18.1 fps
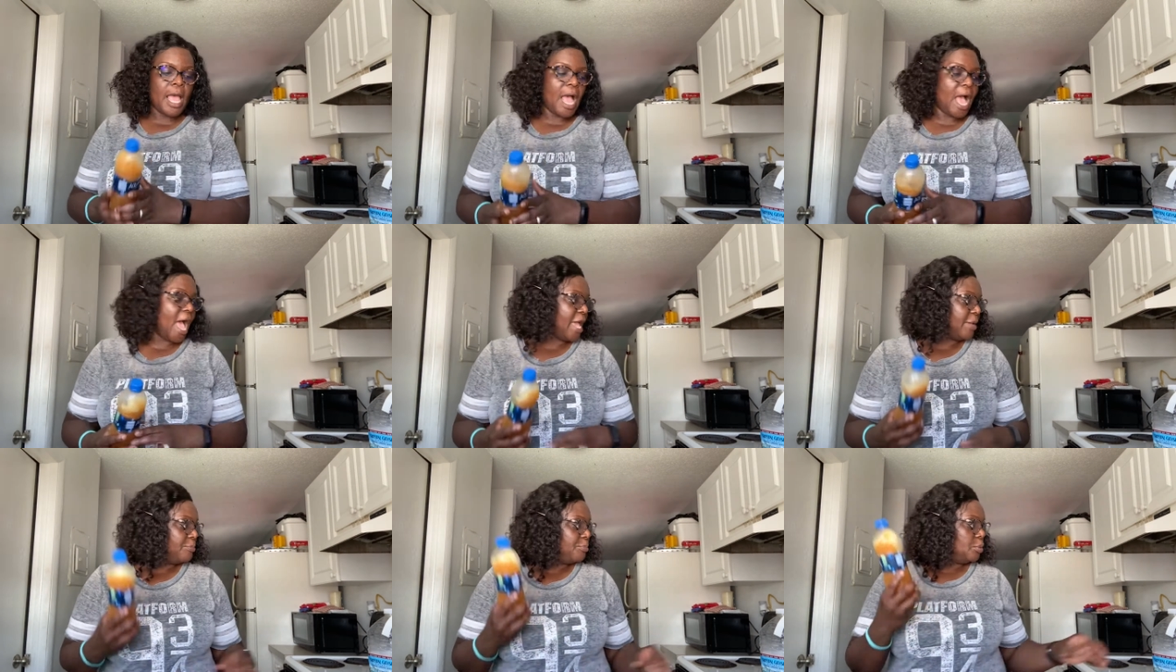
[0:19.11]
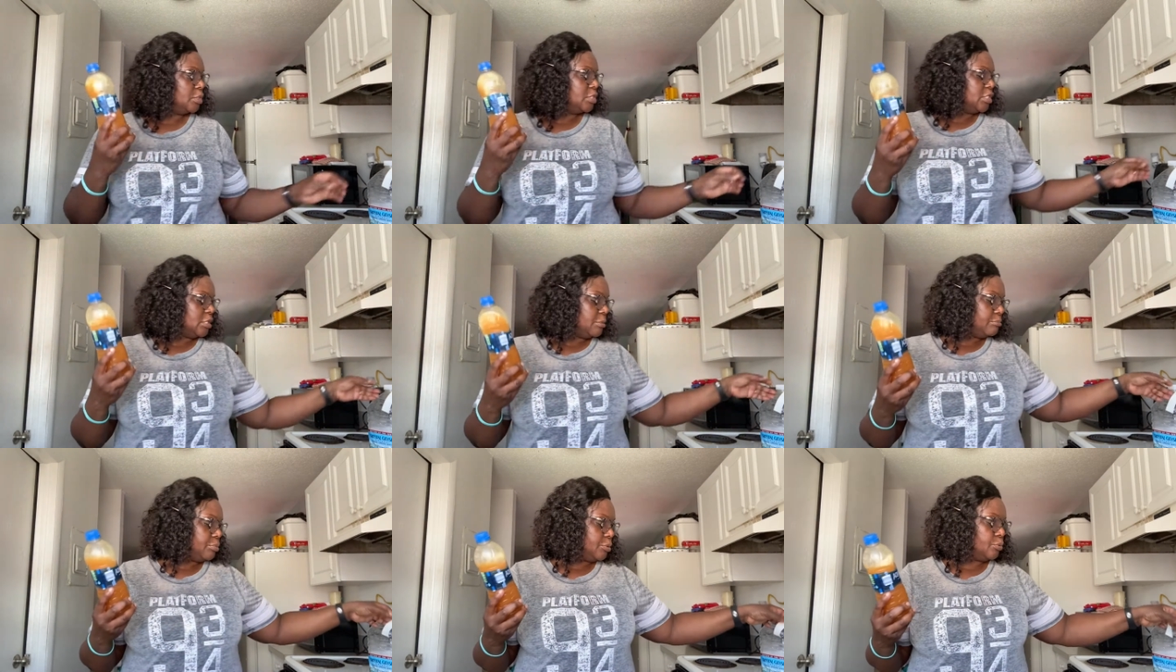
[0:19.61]
I put
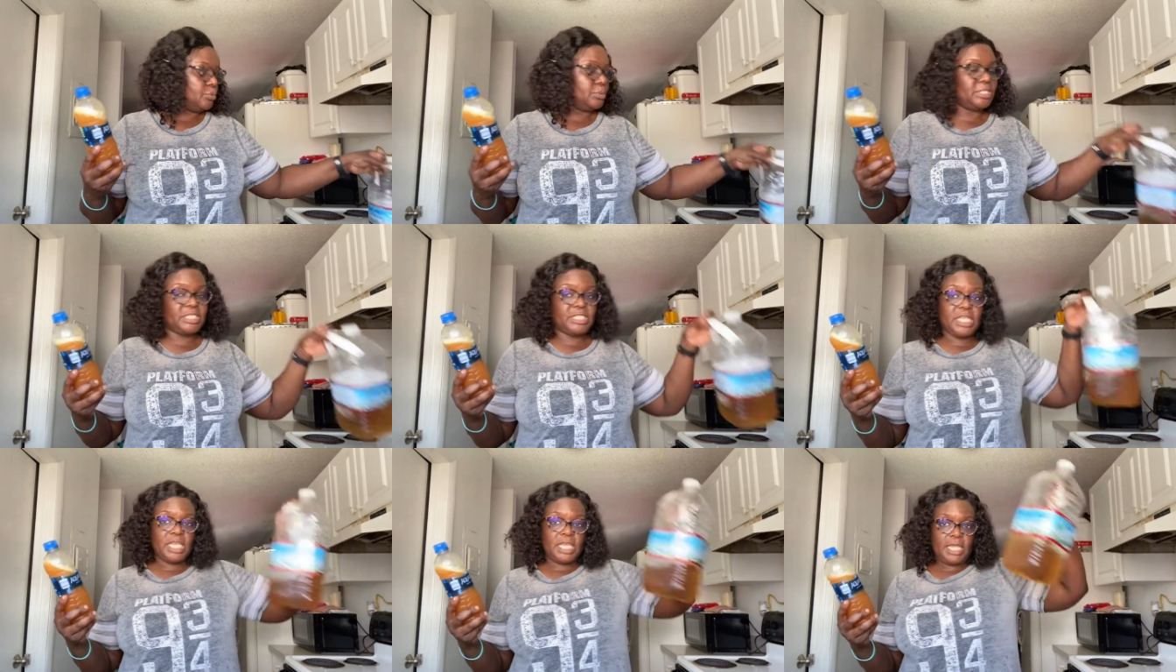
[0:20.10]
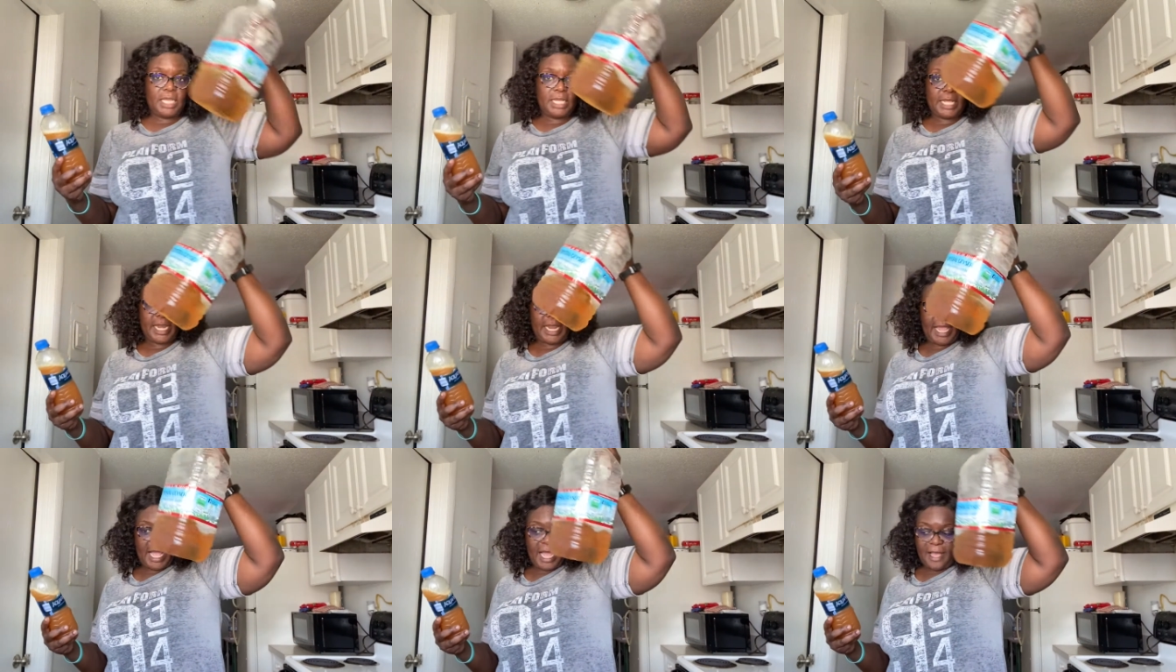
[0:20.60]
some blue tea
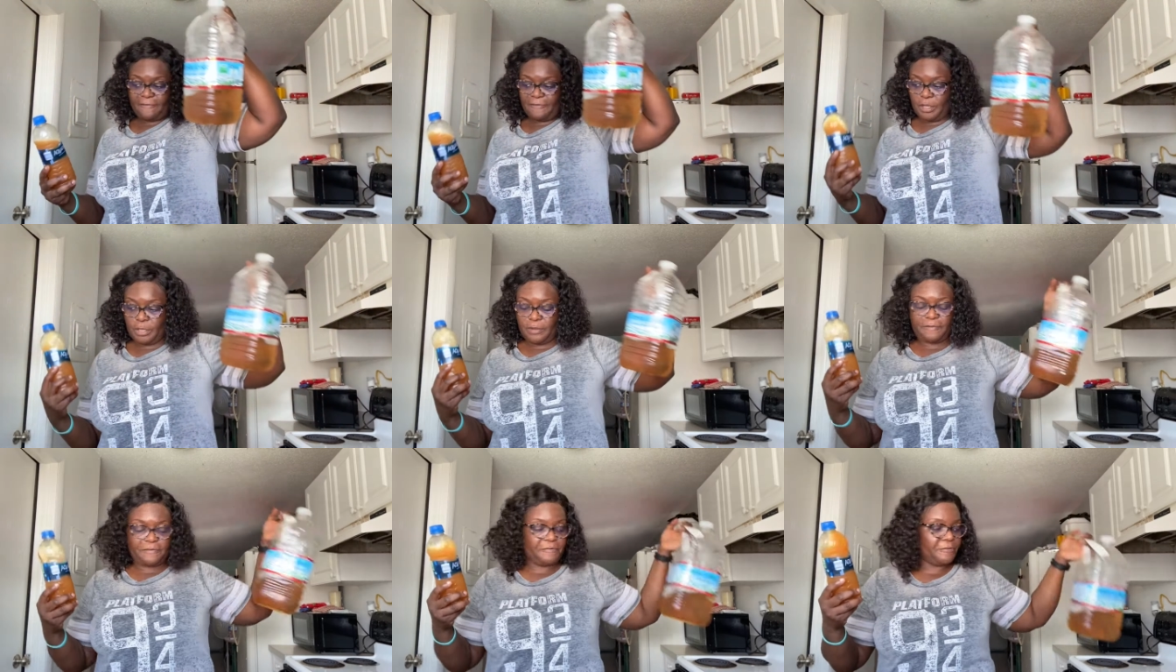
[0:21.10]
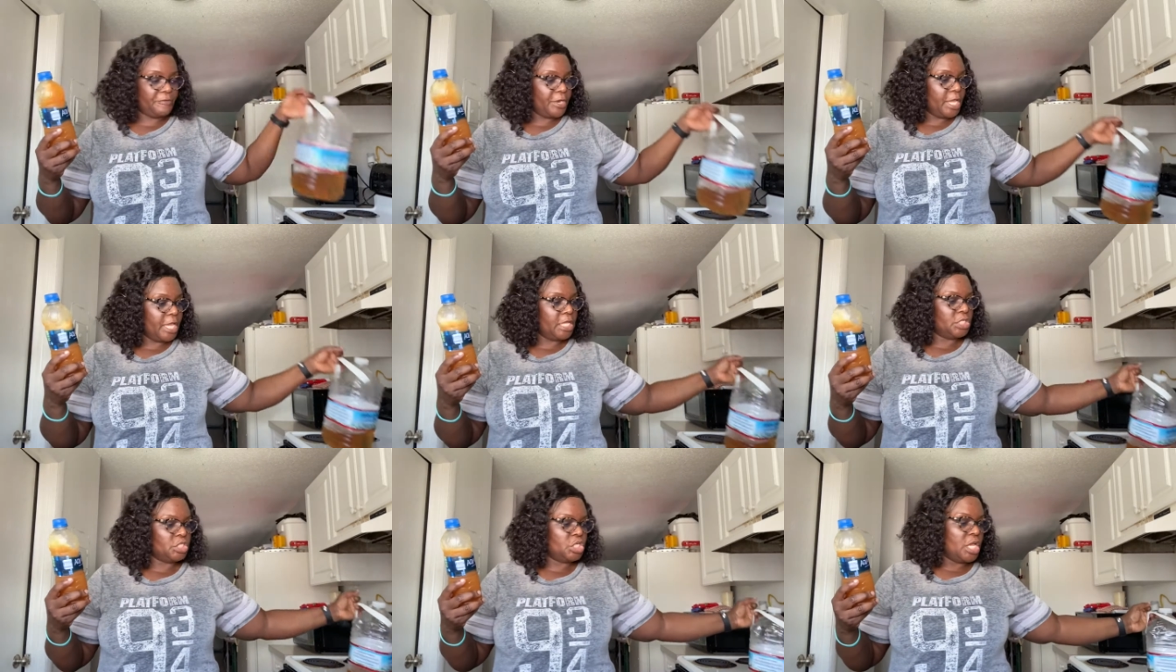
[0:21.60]
that I have in the
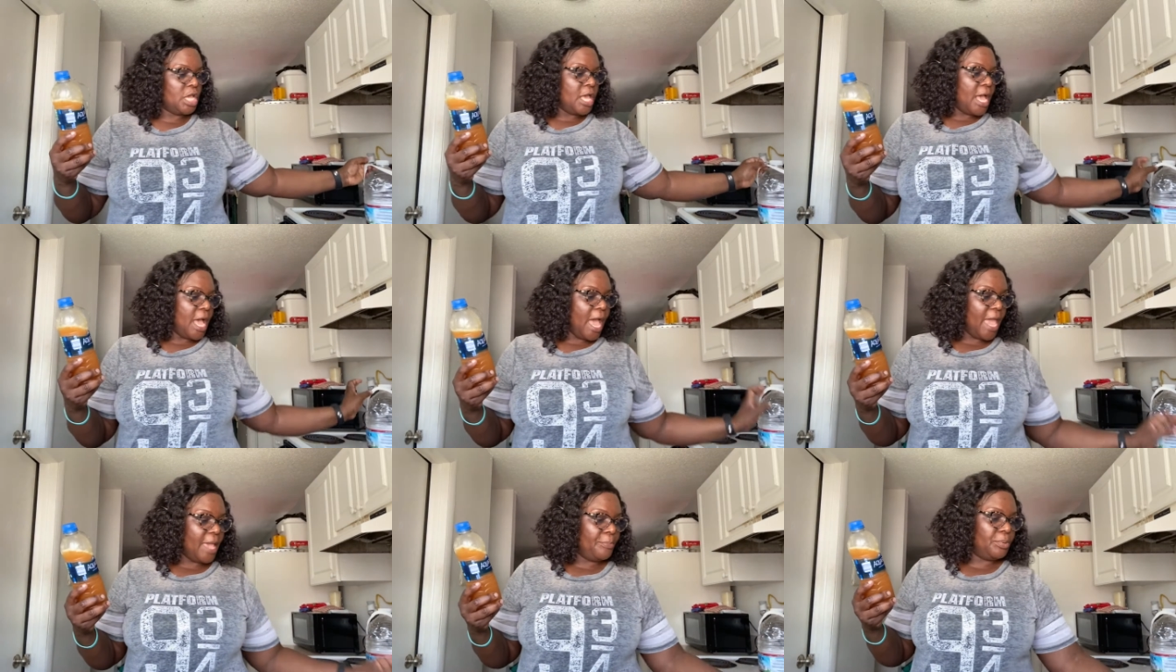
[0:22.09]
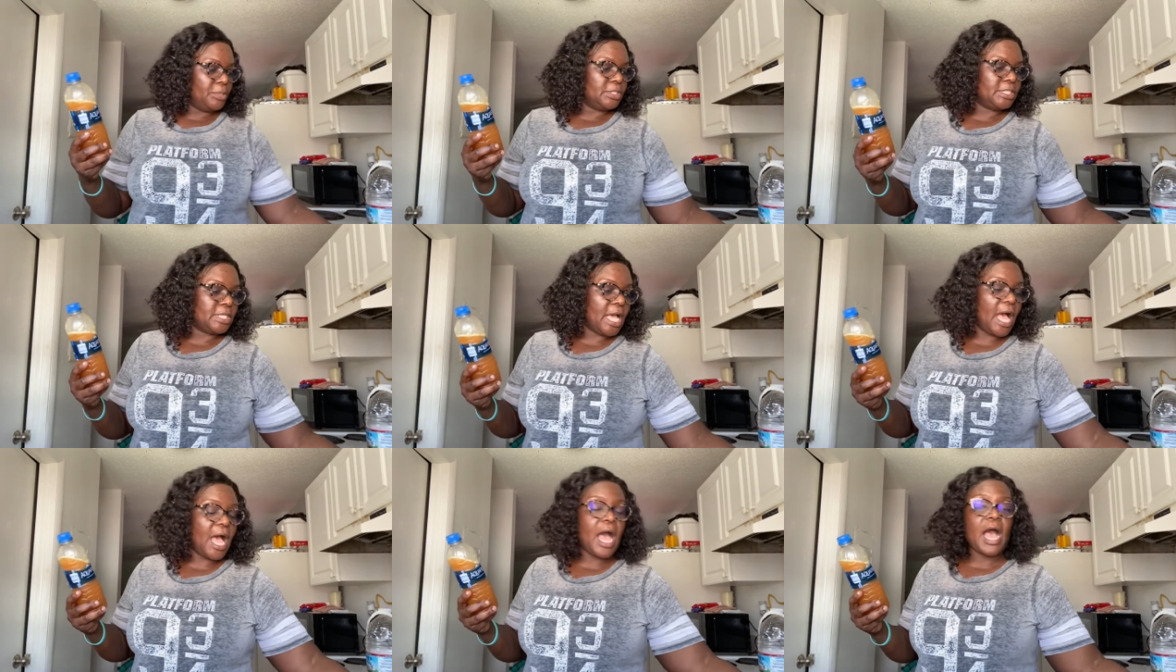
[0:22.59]
fridge I put
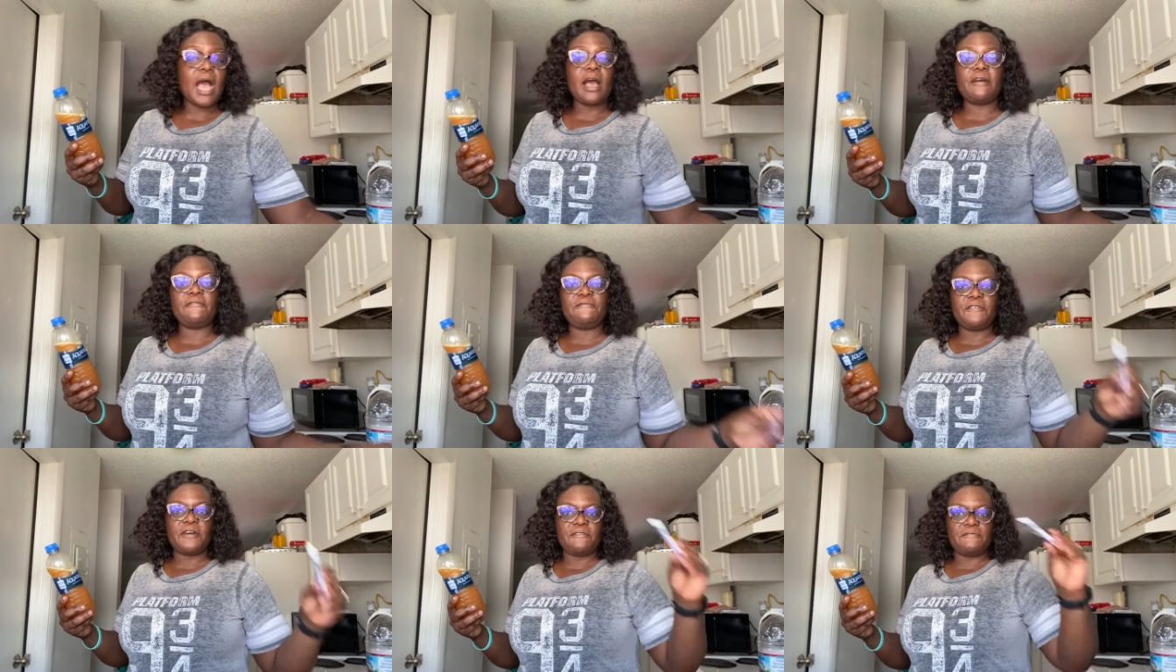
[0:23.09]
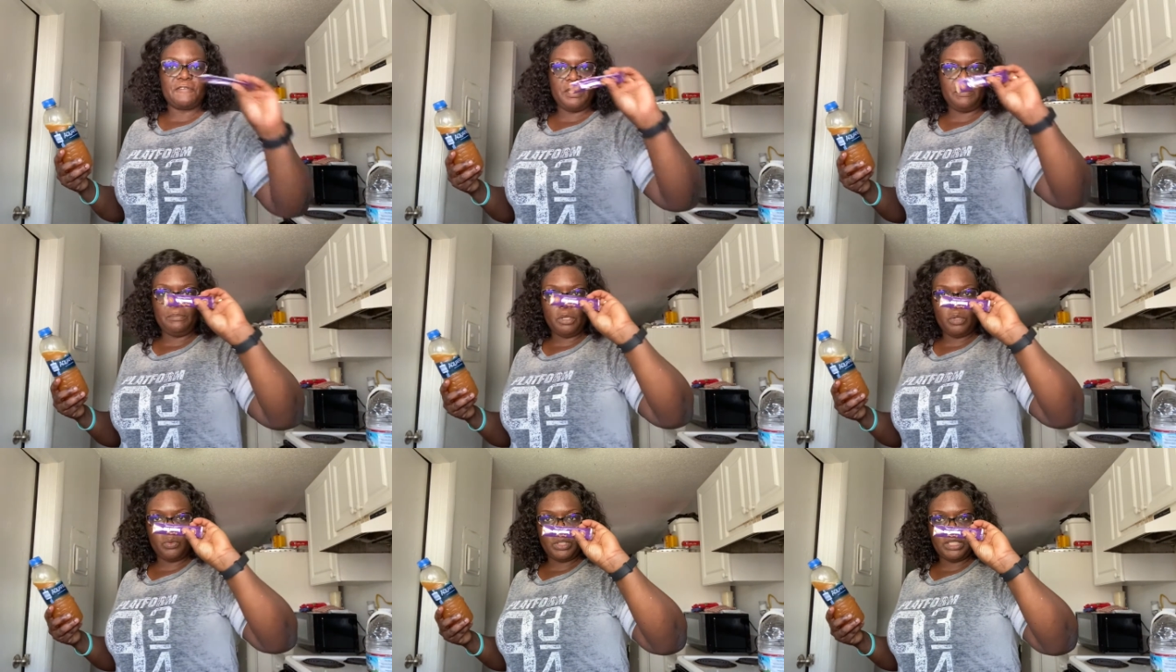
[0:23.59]
half of
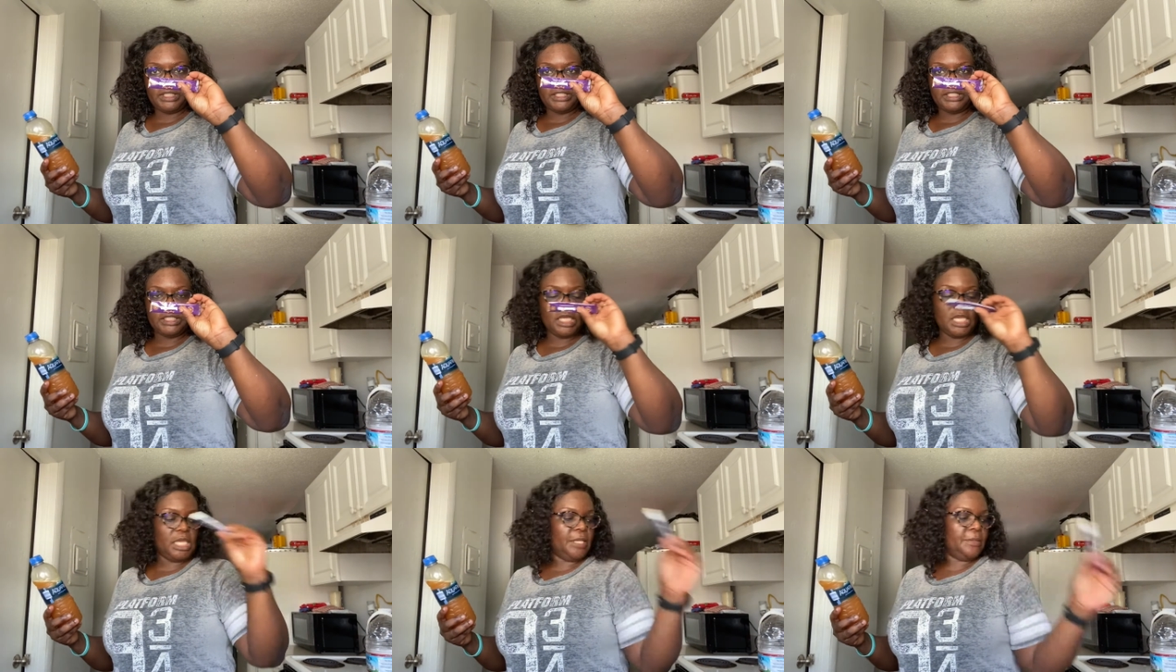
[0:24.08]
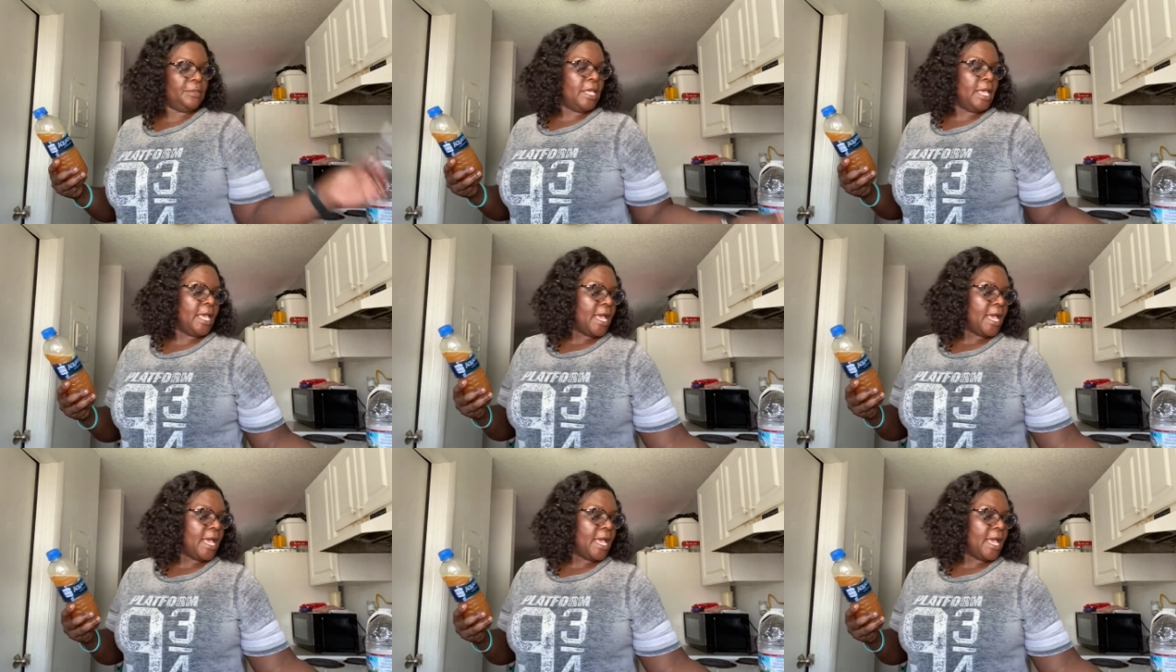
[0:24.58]
immunity